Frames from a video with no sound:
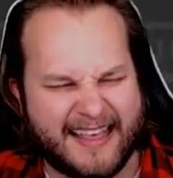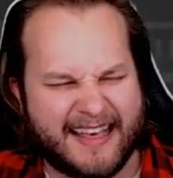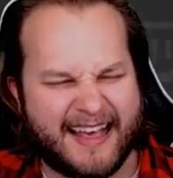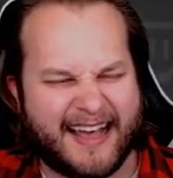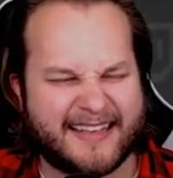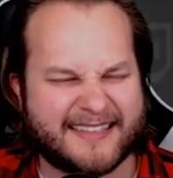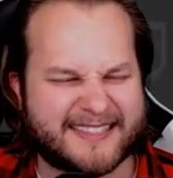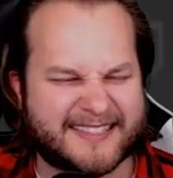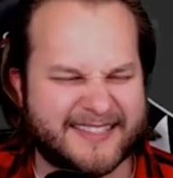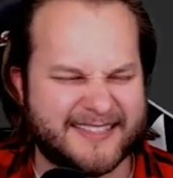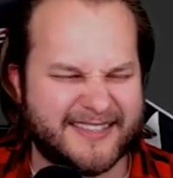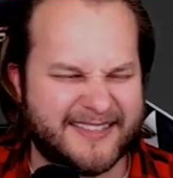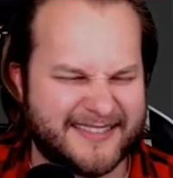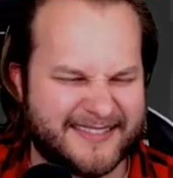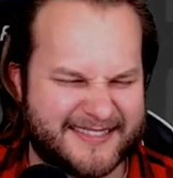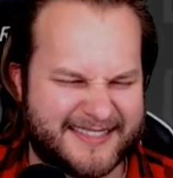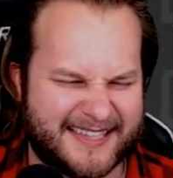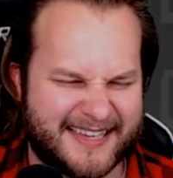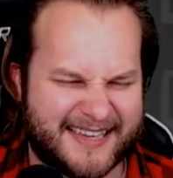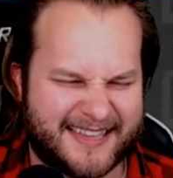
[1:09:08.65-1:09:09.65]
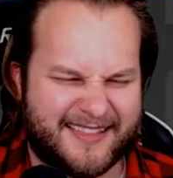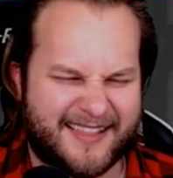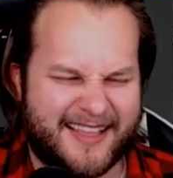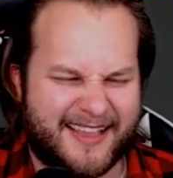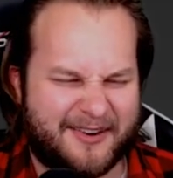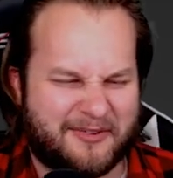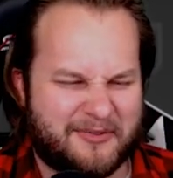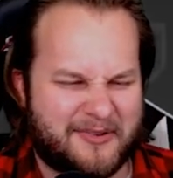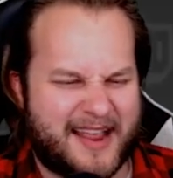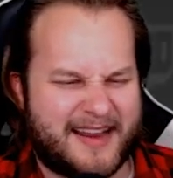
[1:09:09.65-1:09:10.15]
I suck dick
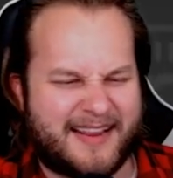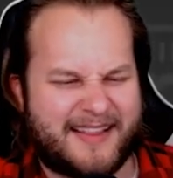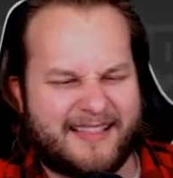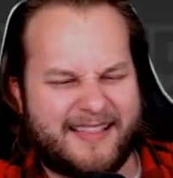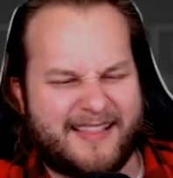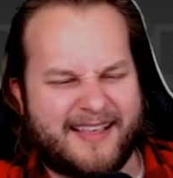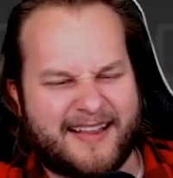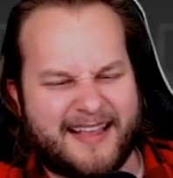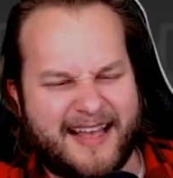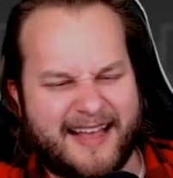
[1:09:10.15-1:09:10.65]
like granny luck.